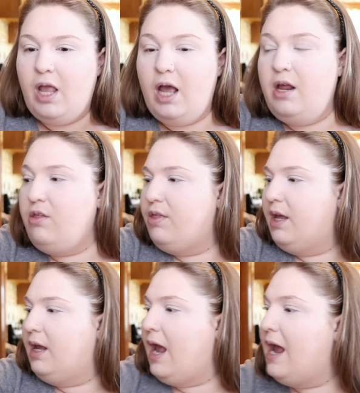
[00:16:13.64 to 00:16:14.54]
Another
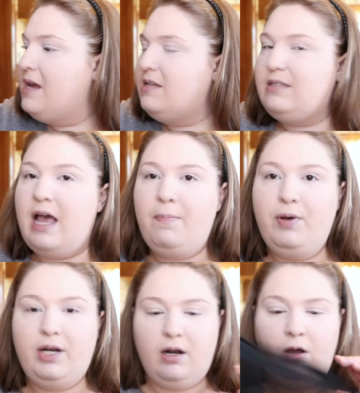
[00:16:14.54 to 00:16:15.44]
thing, as I
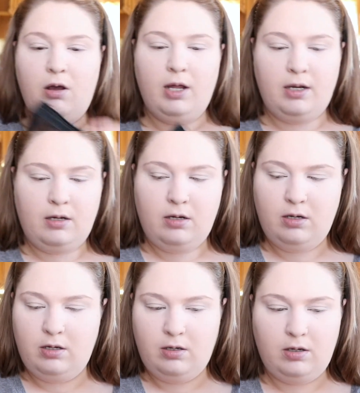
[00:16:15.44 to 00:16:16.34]
put it on,
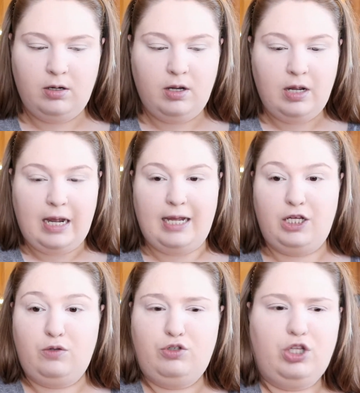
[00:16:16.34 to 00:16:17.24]
I
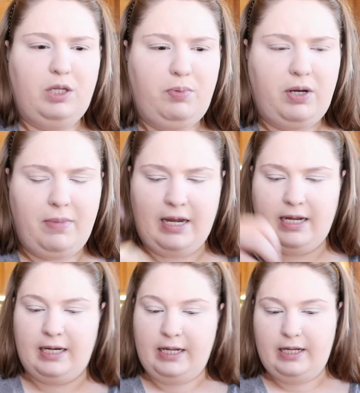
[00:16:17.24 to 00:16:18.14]
usually put it back
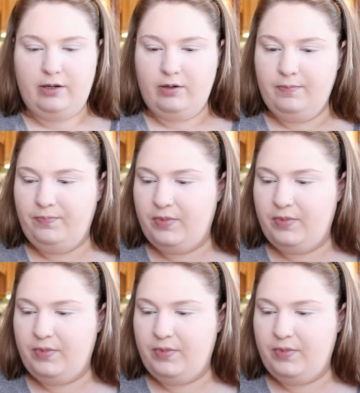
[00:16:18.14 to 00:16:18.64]
in here.